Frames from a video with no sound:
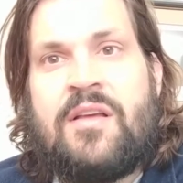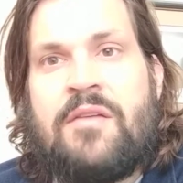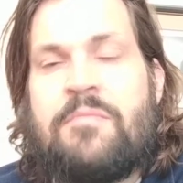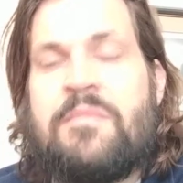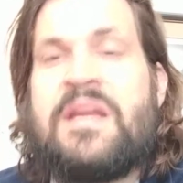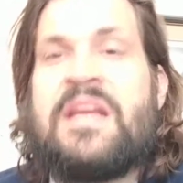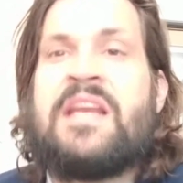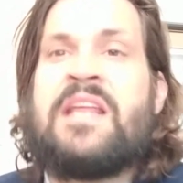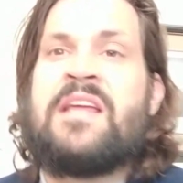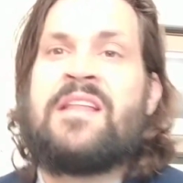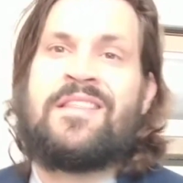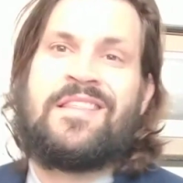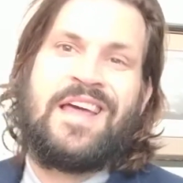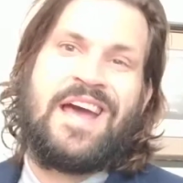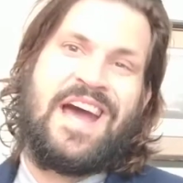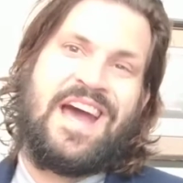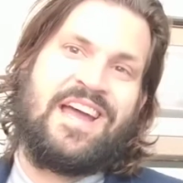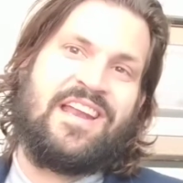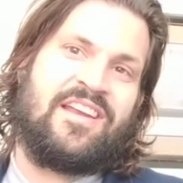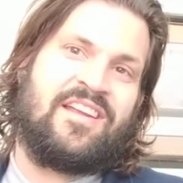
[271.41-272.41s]
Meaning
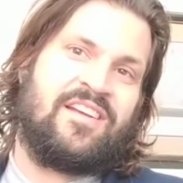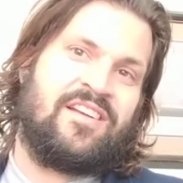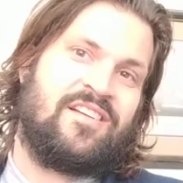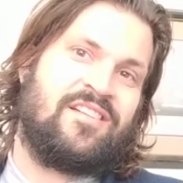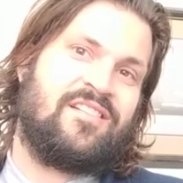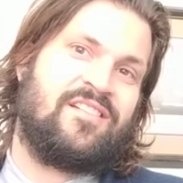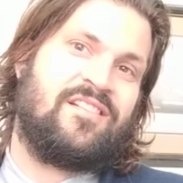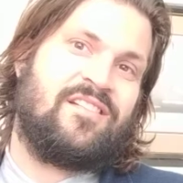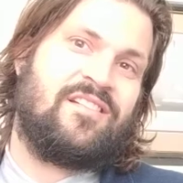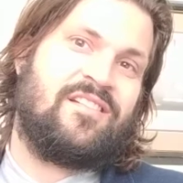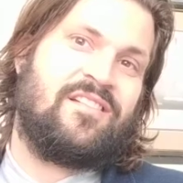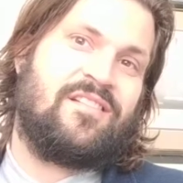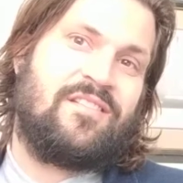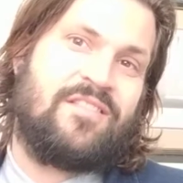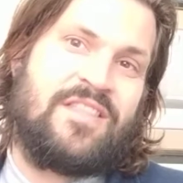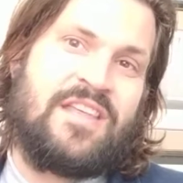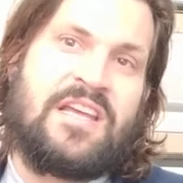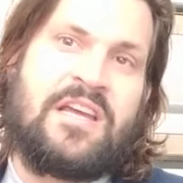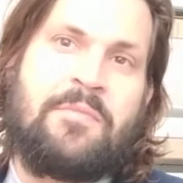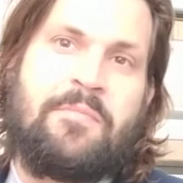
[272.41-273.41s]
that,
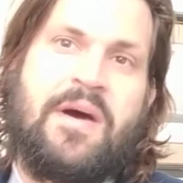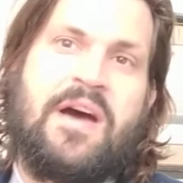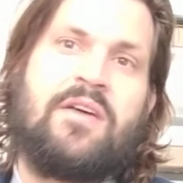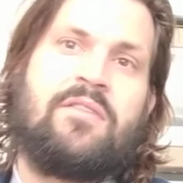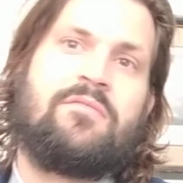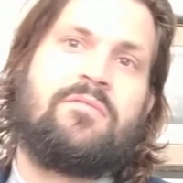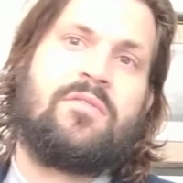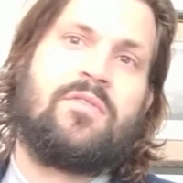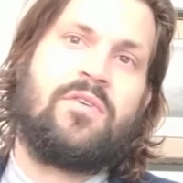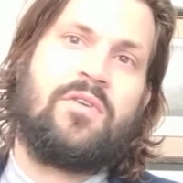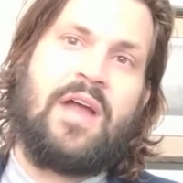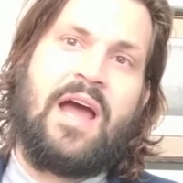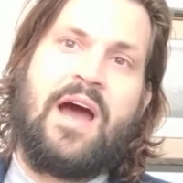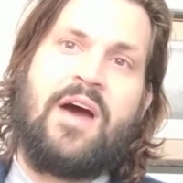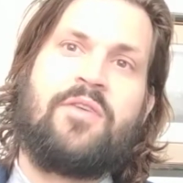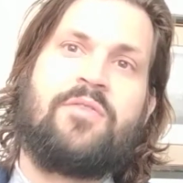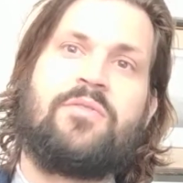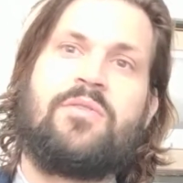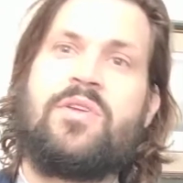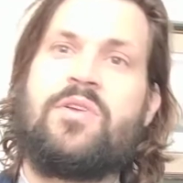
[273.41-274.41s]
think about
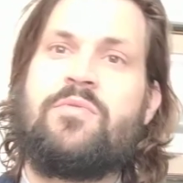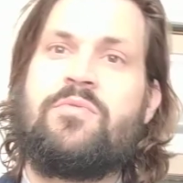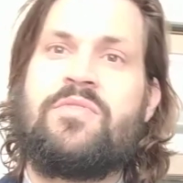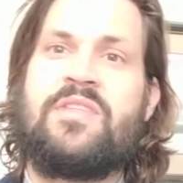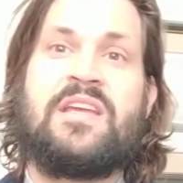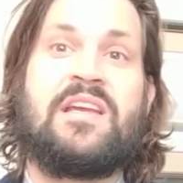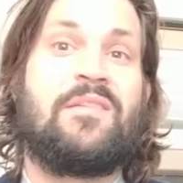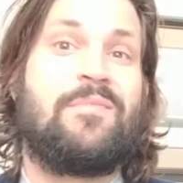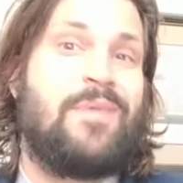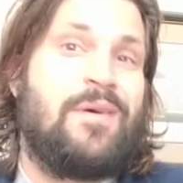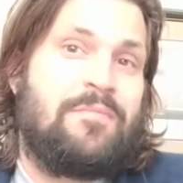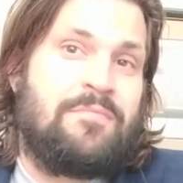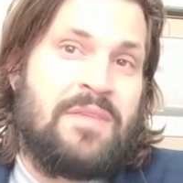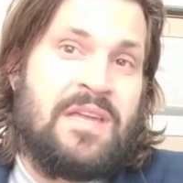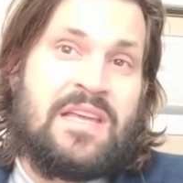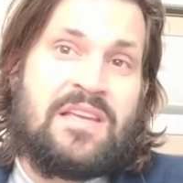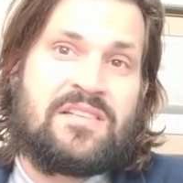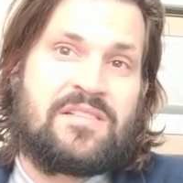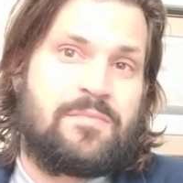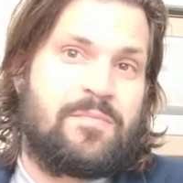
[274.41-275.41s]
how you think about
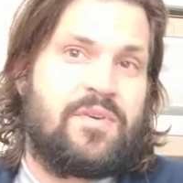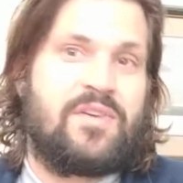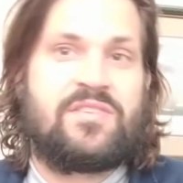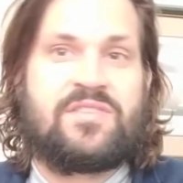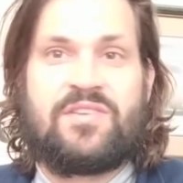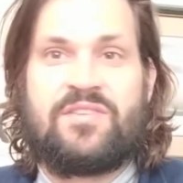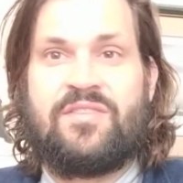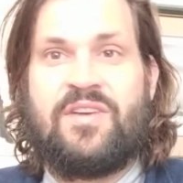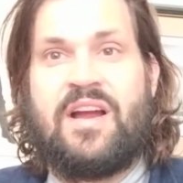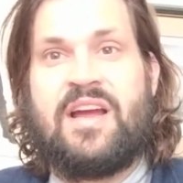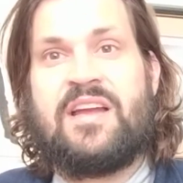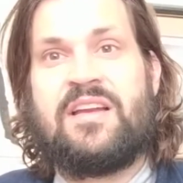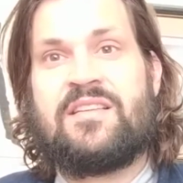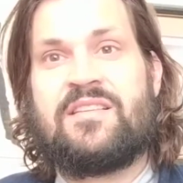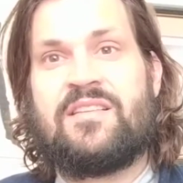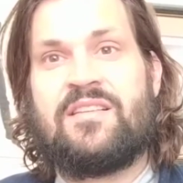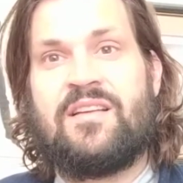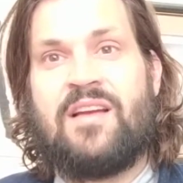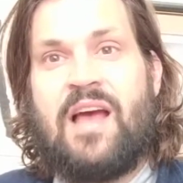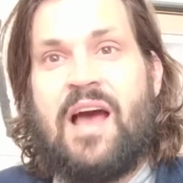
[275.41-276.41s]
me as a person,
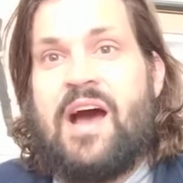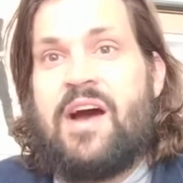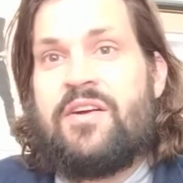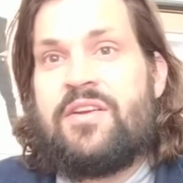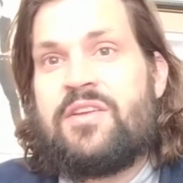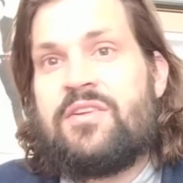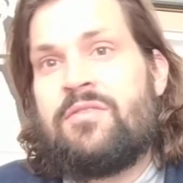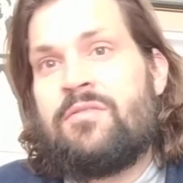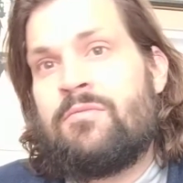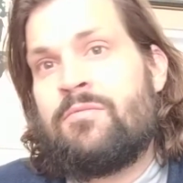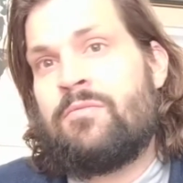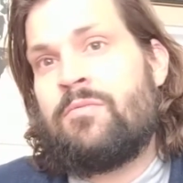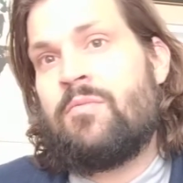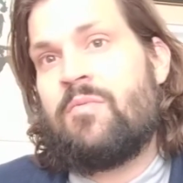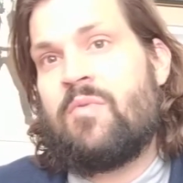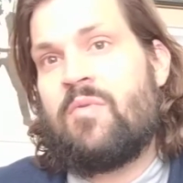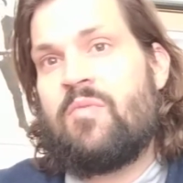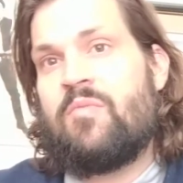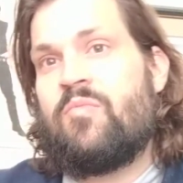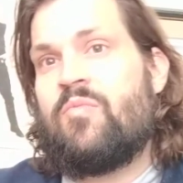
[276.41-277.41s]
right?
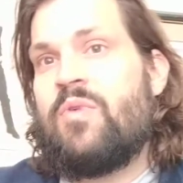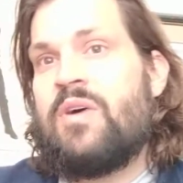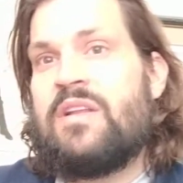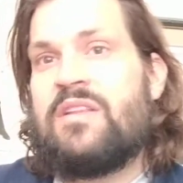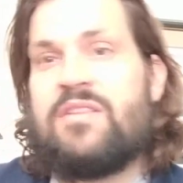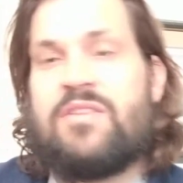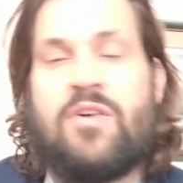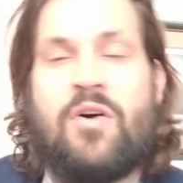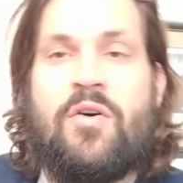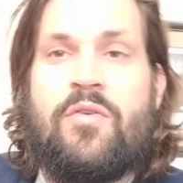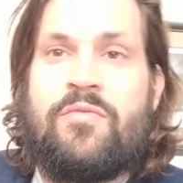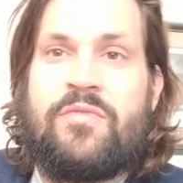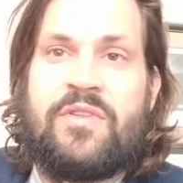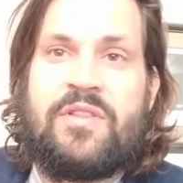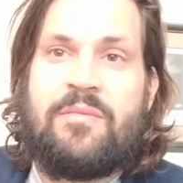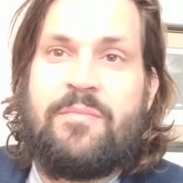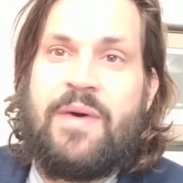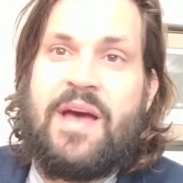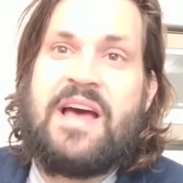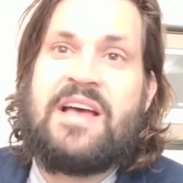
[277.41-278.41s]
Over
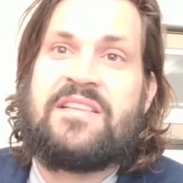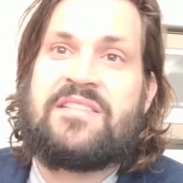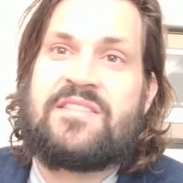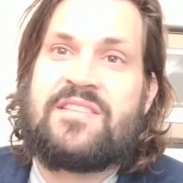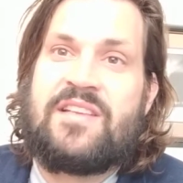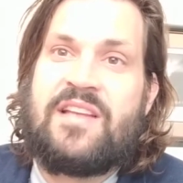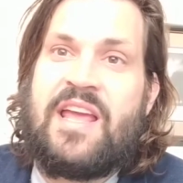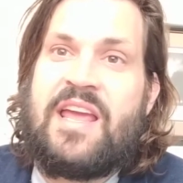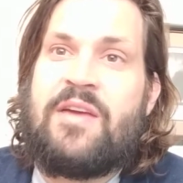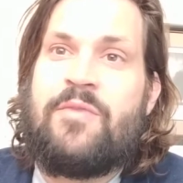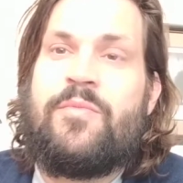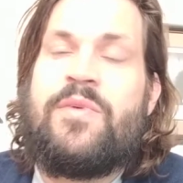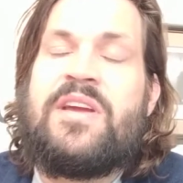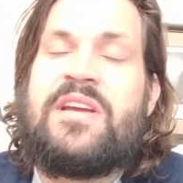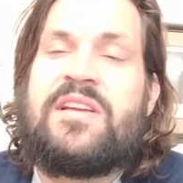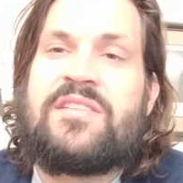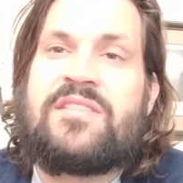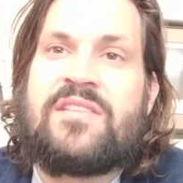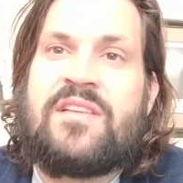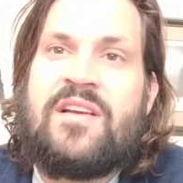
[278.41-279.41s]
the past 8
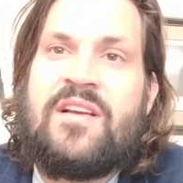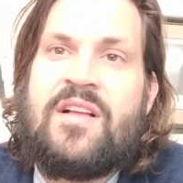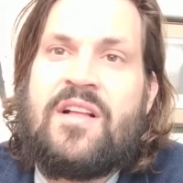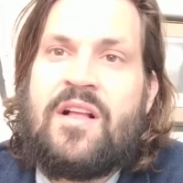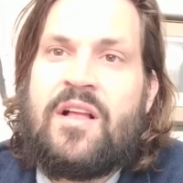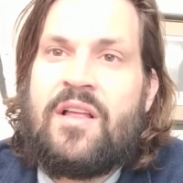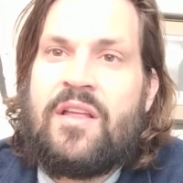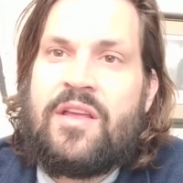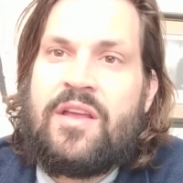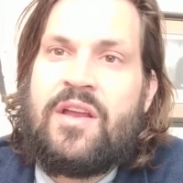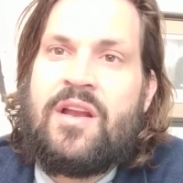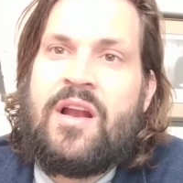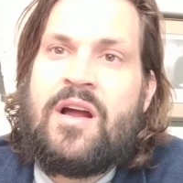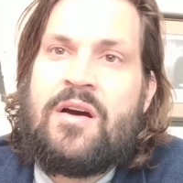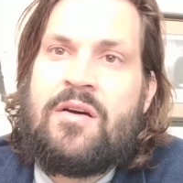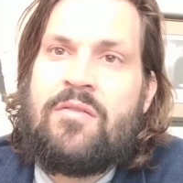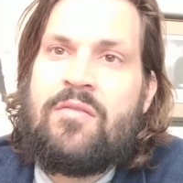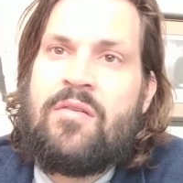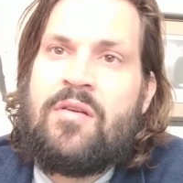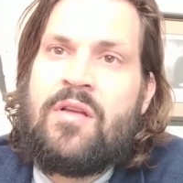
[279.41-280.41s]
weeks,
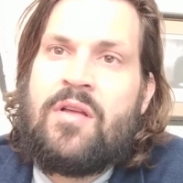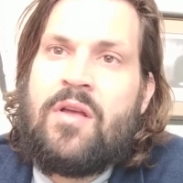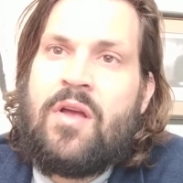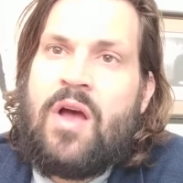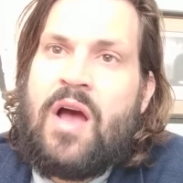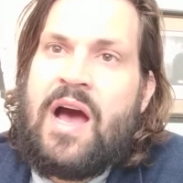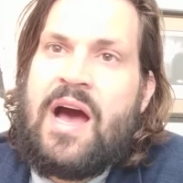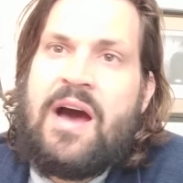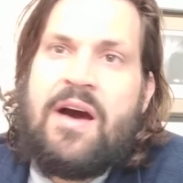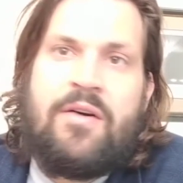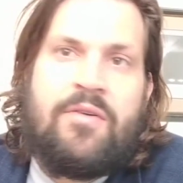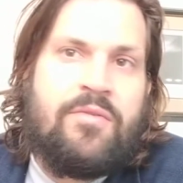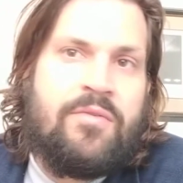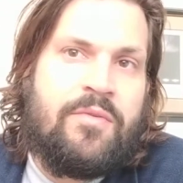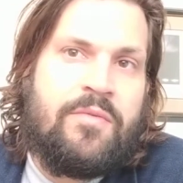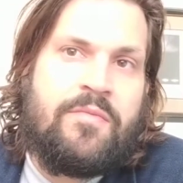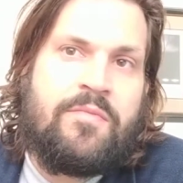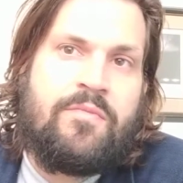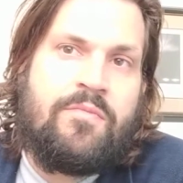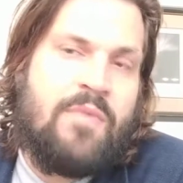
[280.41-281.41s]
how
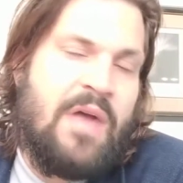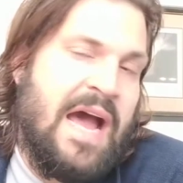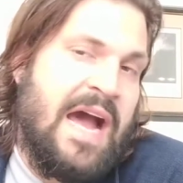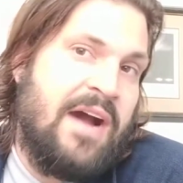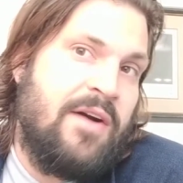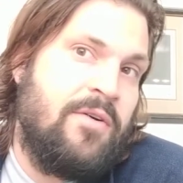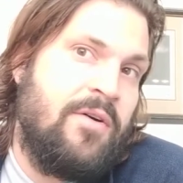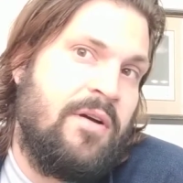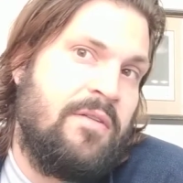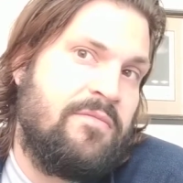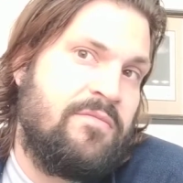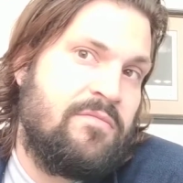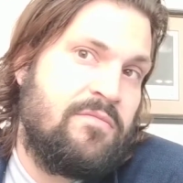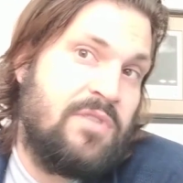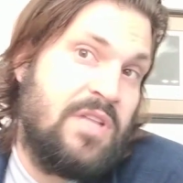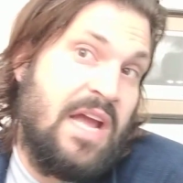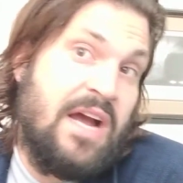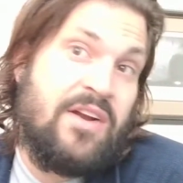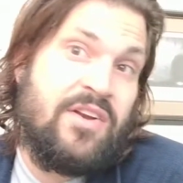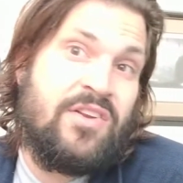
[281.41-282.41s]

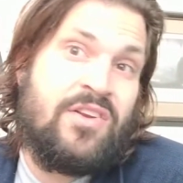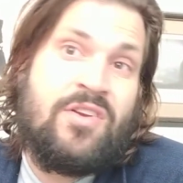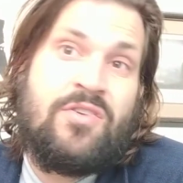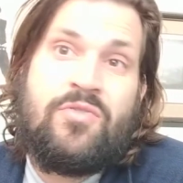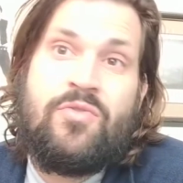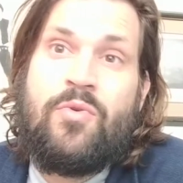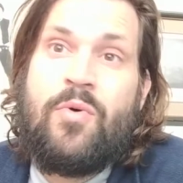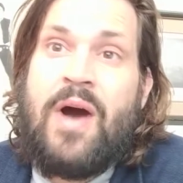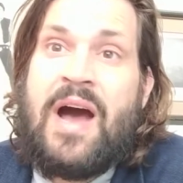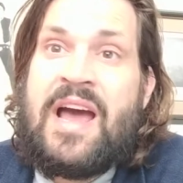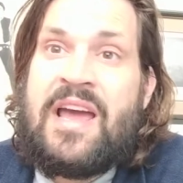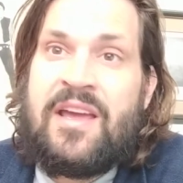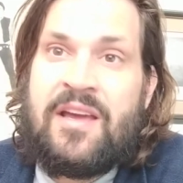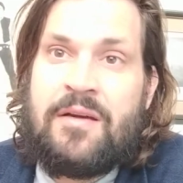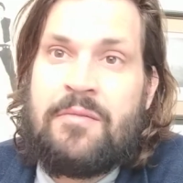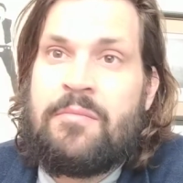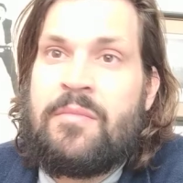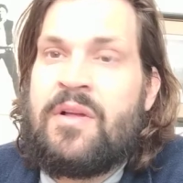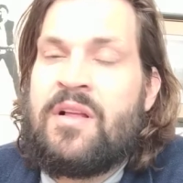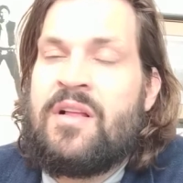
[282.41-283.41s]
do you know who I
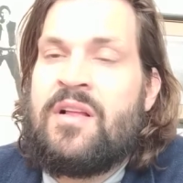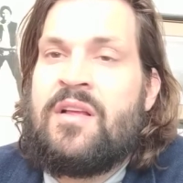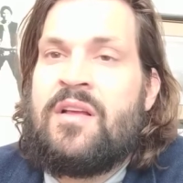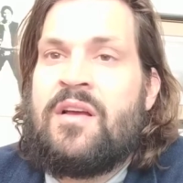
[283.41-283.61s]
am?